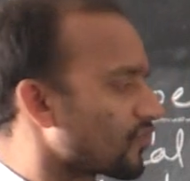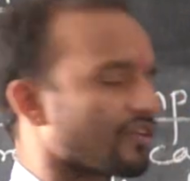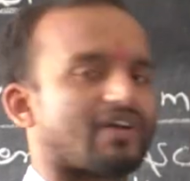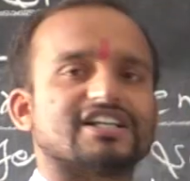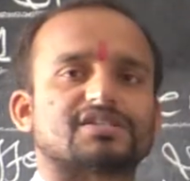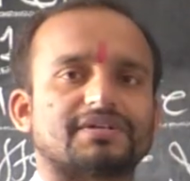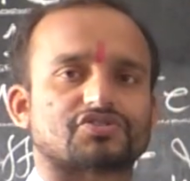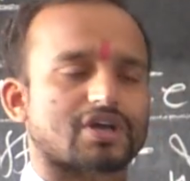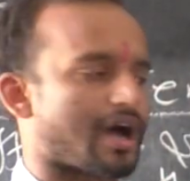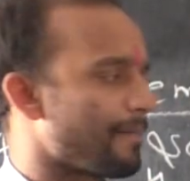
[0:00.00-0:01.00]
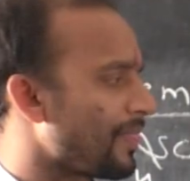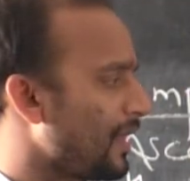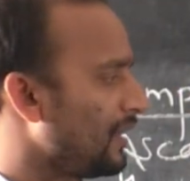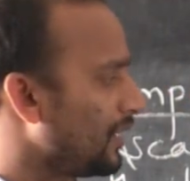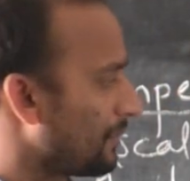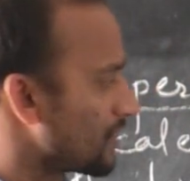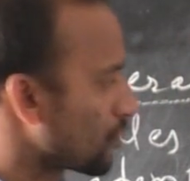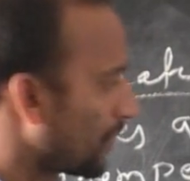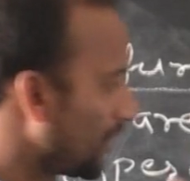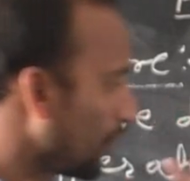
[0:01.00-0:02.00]
vice versa.
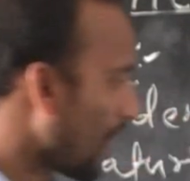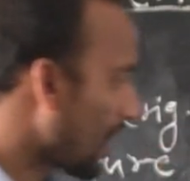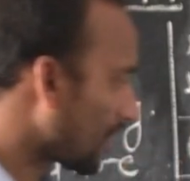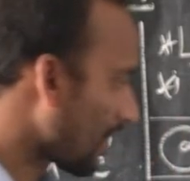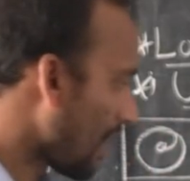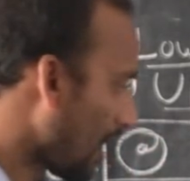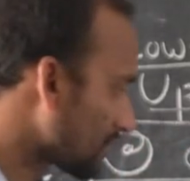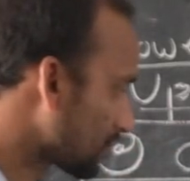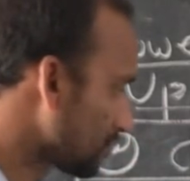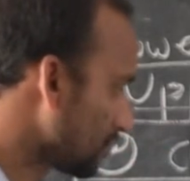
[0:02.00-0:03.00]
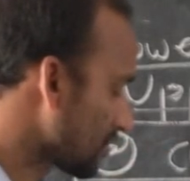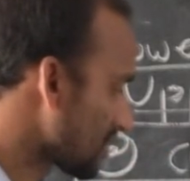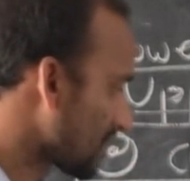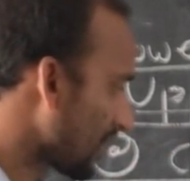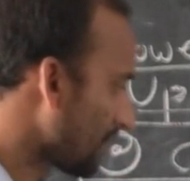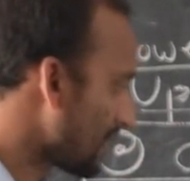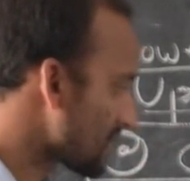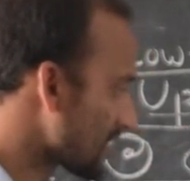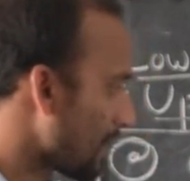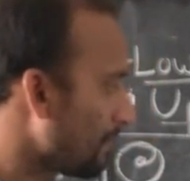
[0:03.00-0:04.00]
Means when you are asked to
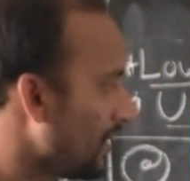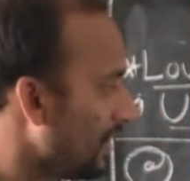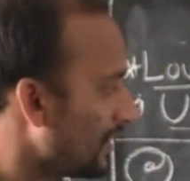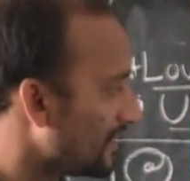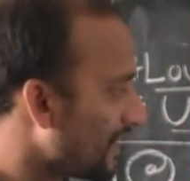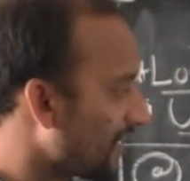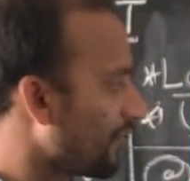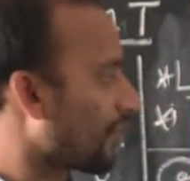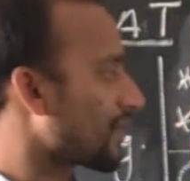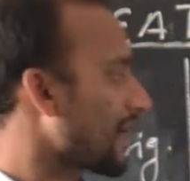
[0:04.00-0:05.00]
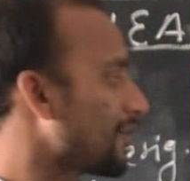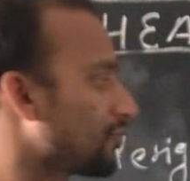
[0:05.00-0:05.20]
convert some degree Fahrenheit